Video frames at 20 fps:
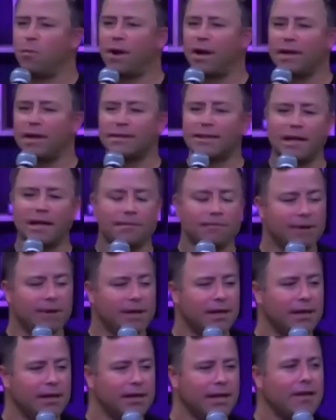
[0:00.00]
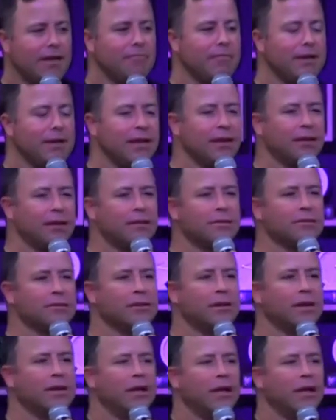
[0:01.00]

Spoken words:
What does that mean? That means